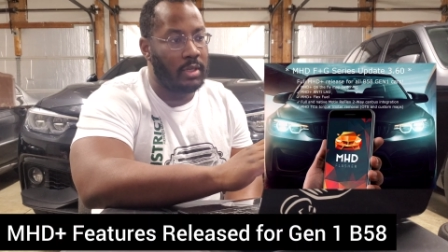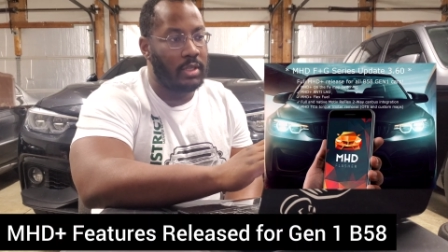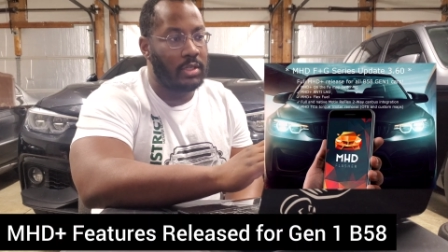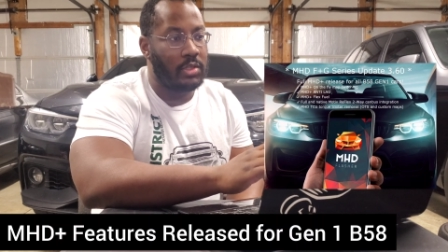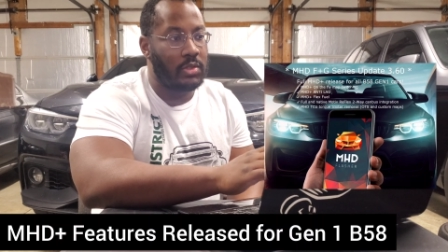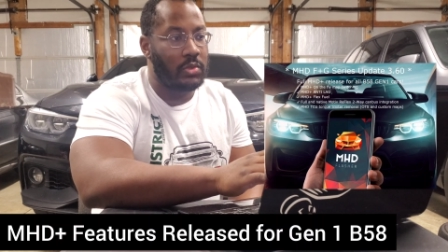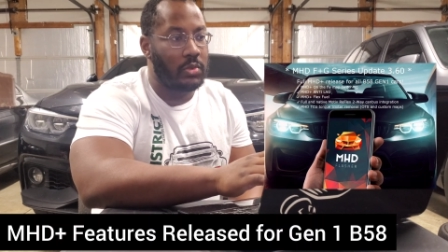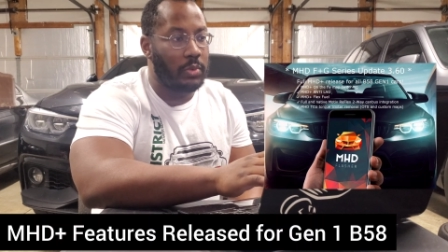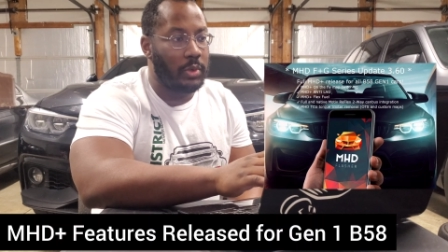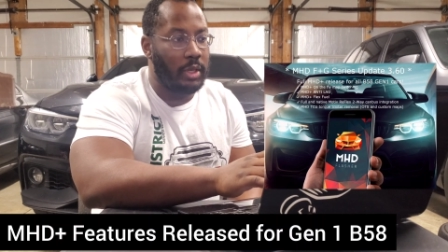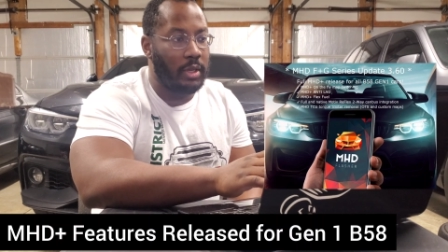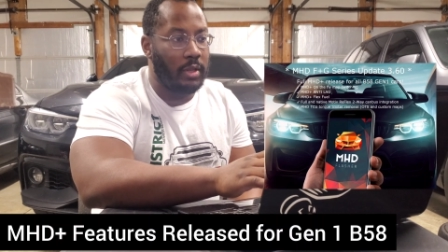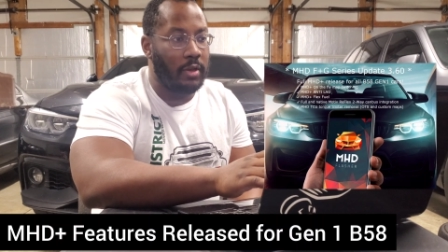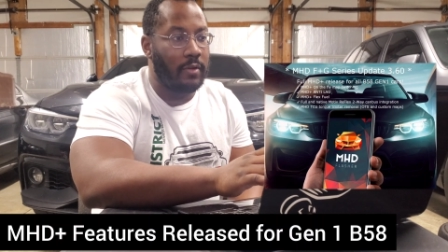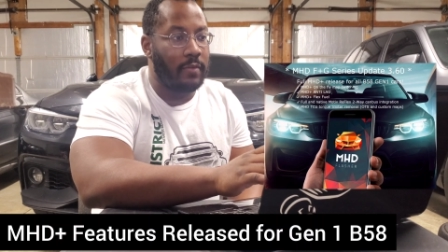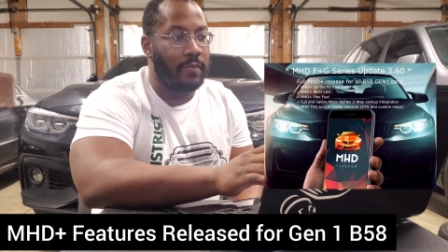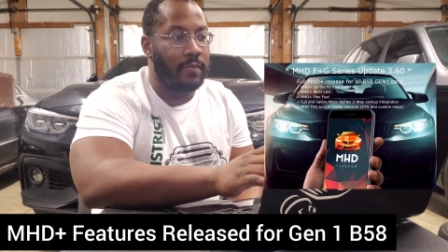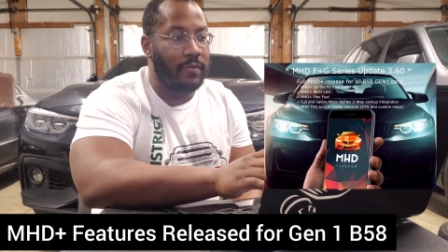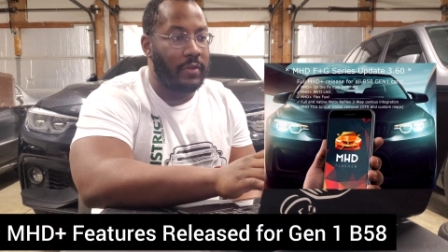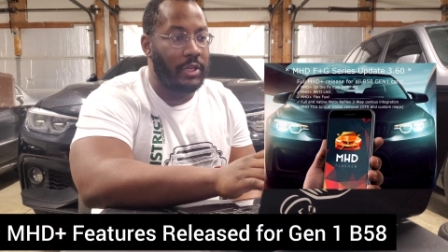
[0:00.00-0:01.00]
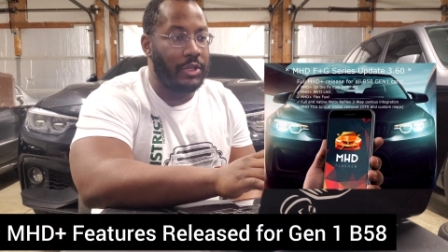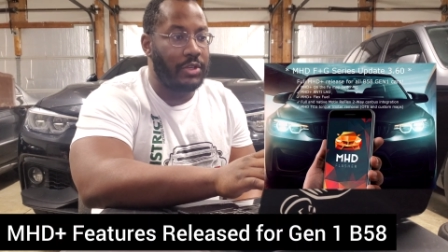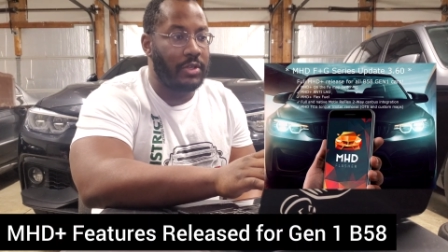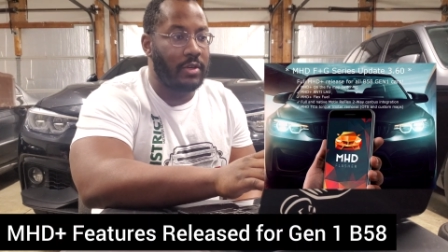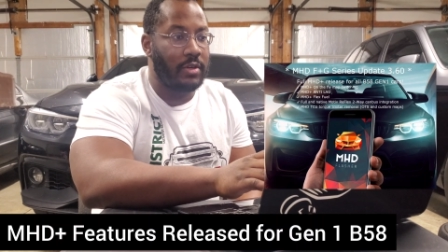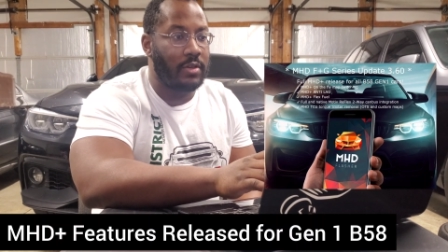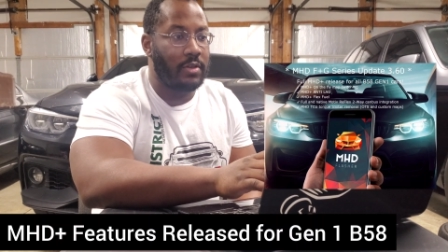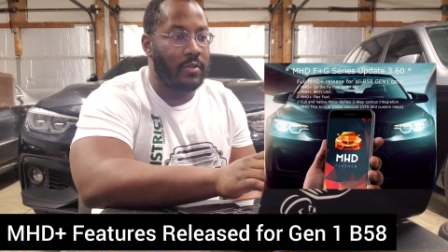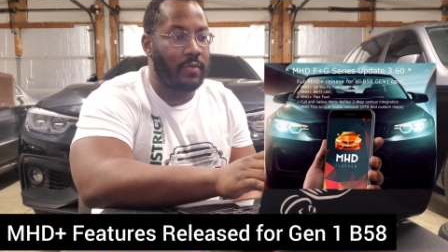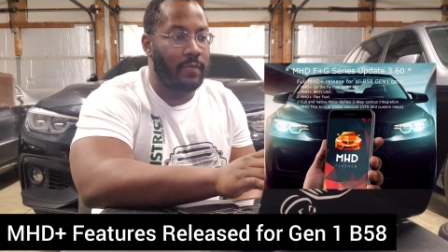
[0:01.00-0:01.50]
suite of
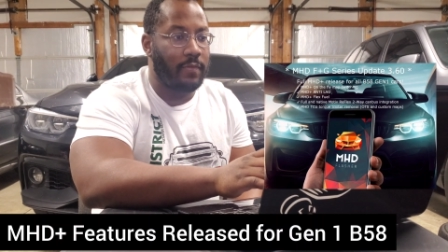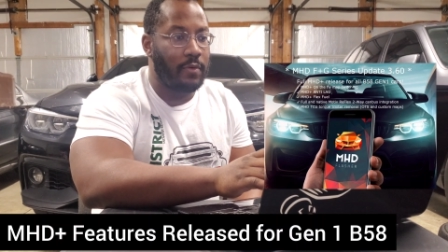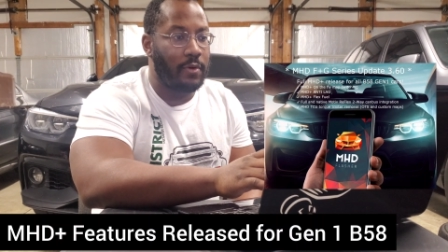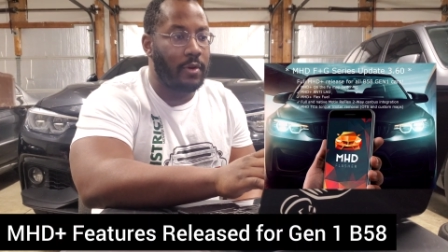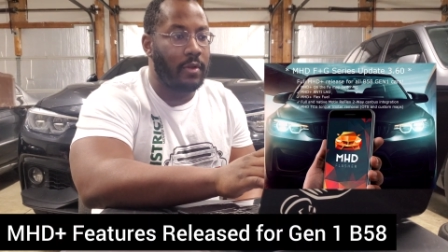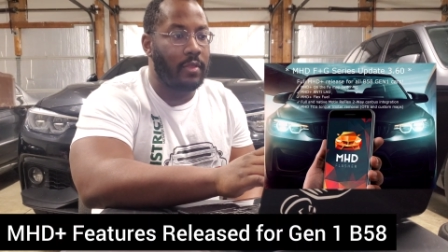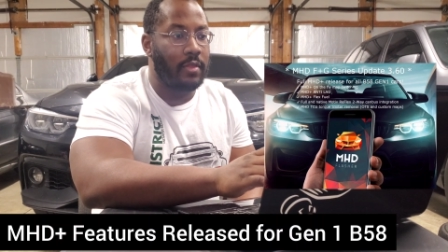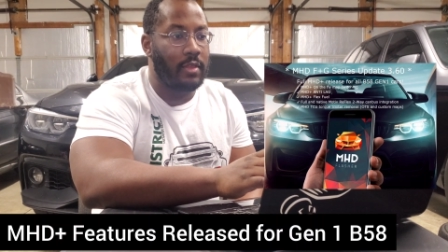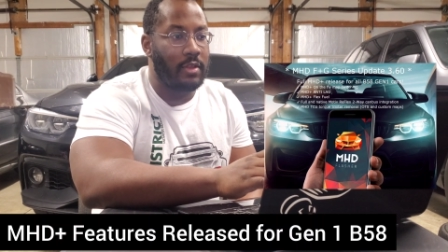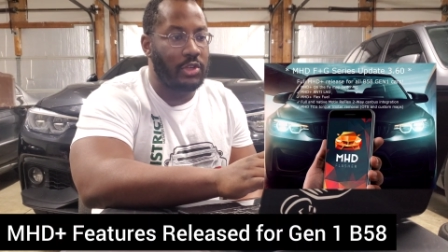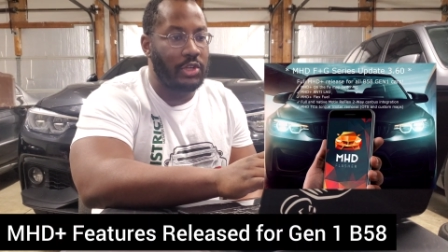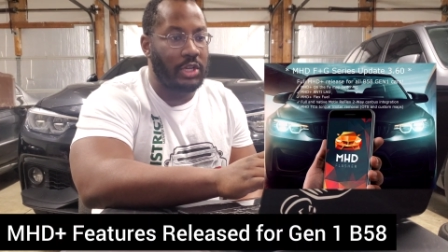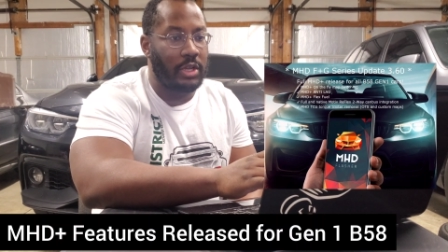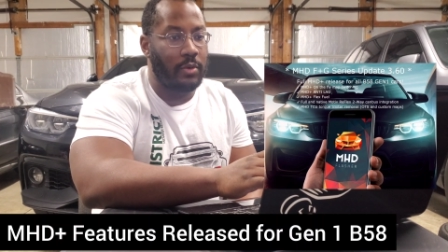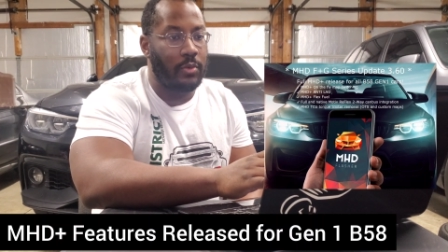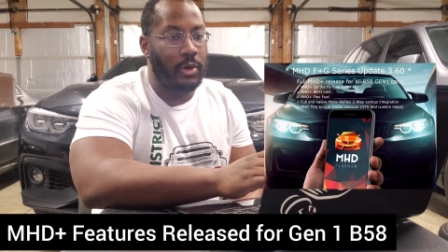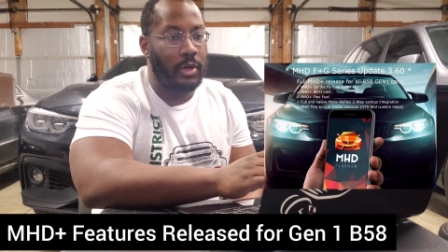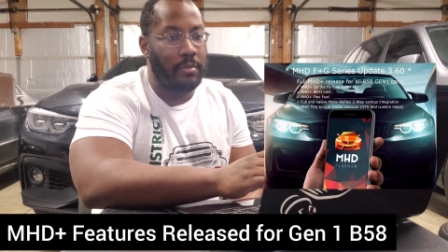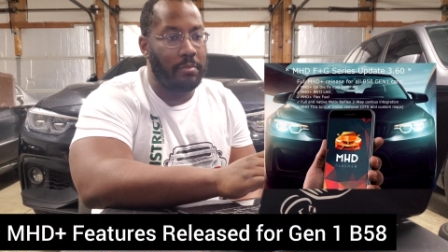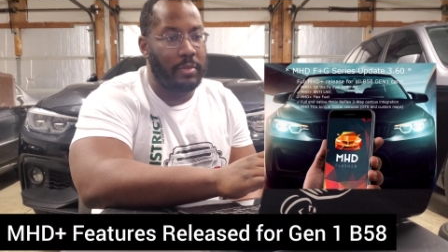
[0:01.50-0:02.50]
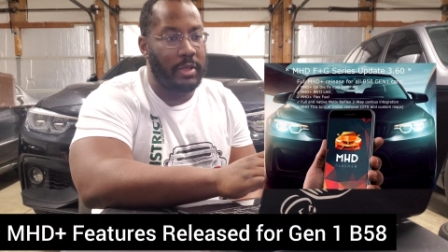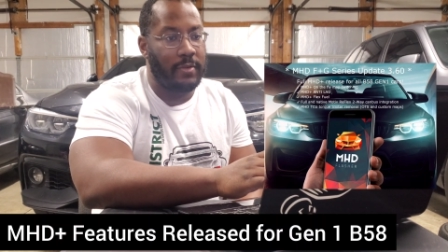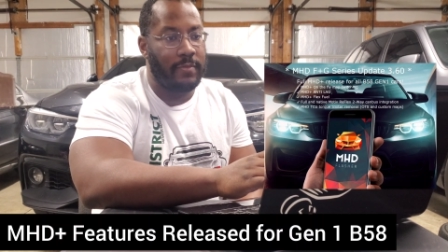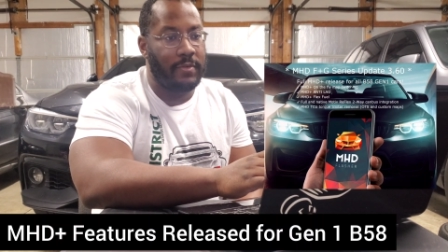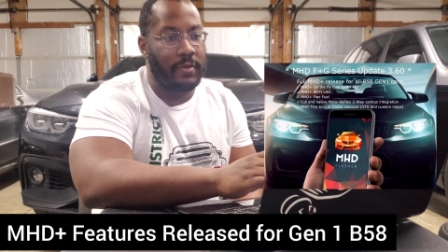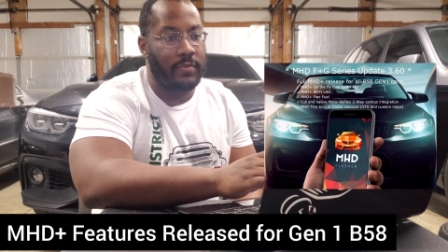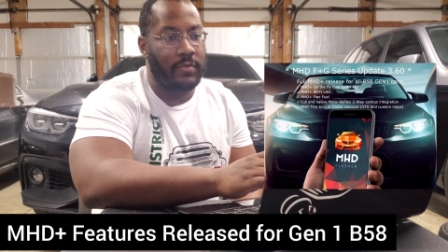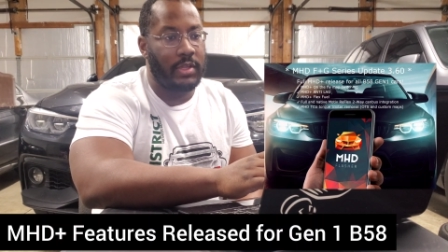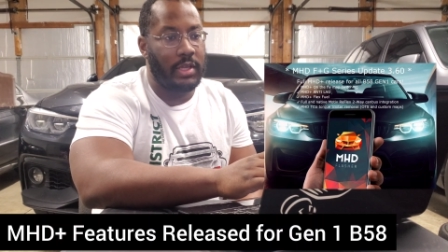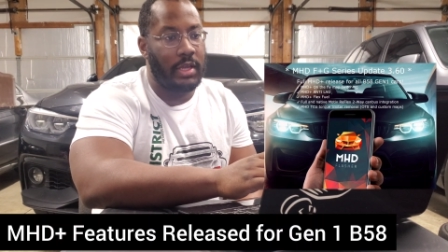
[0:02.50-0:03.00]
features for the Gen 1
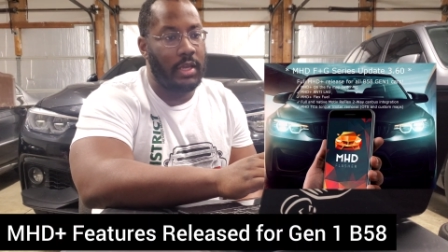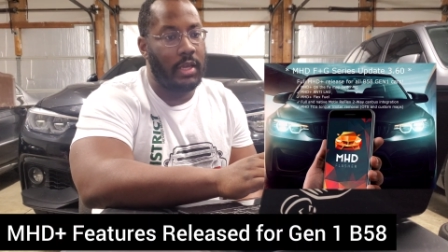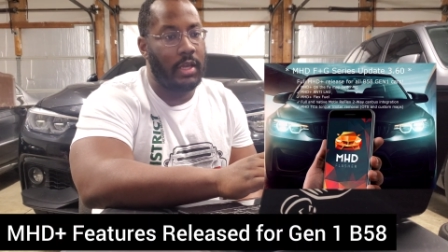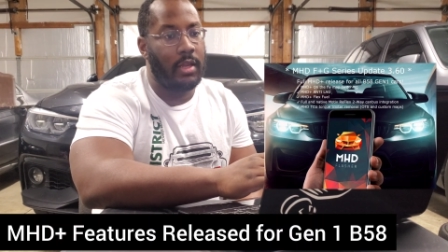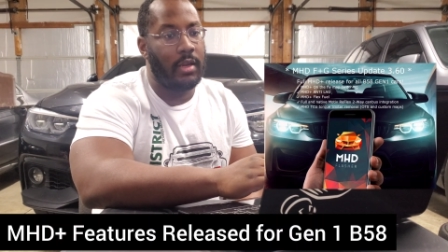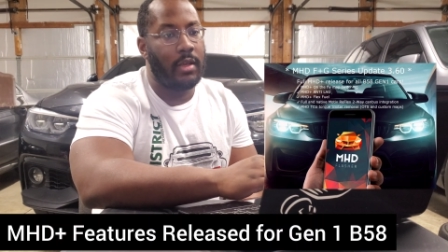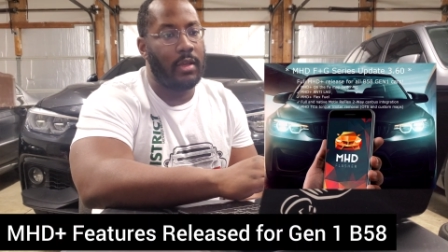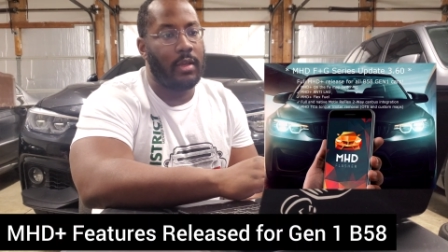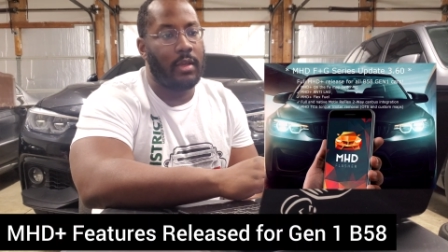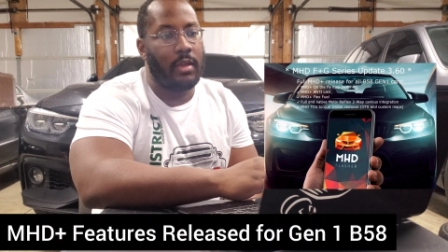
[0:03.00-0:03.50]
B58.